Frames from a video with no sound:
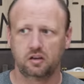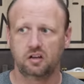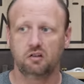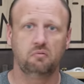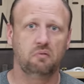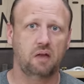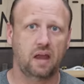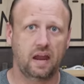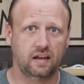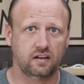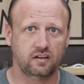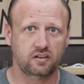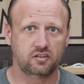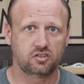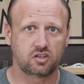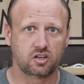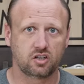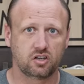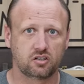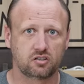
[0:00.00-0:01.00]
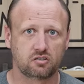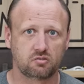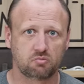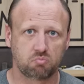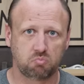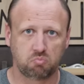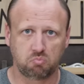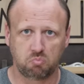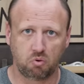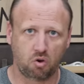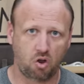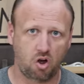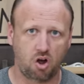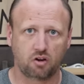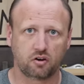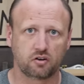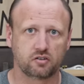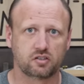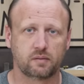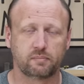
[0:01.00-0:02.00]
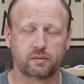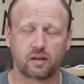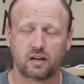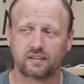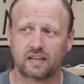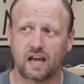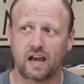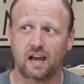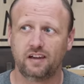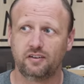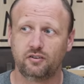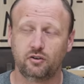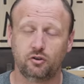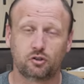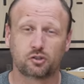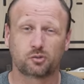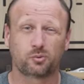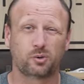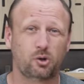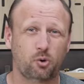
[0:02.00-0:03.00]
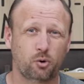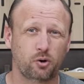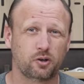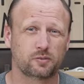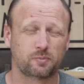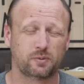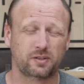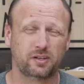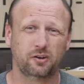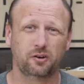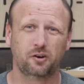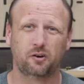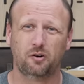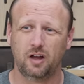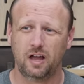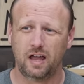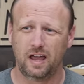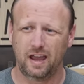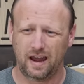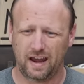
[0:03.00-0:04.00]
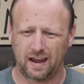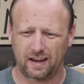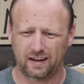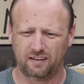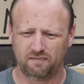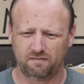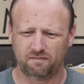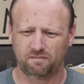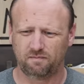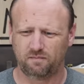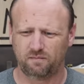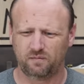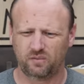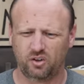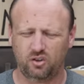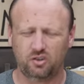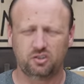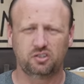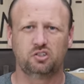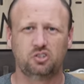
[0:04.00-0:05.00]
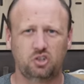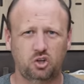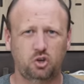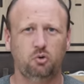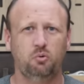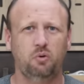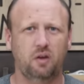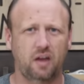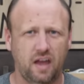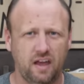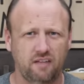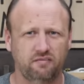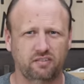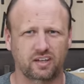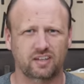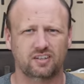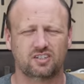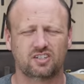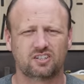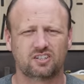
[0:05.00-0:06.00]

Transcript: you know, eight inches long or something like that and use three quarters material and it looks too heavy. It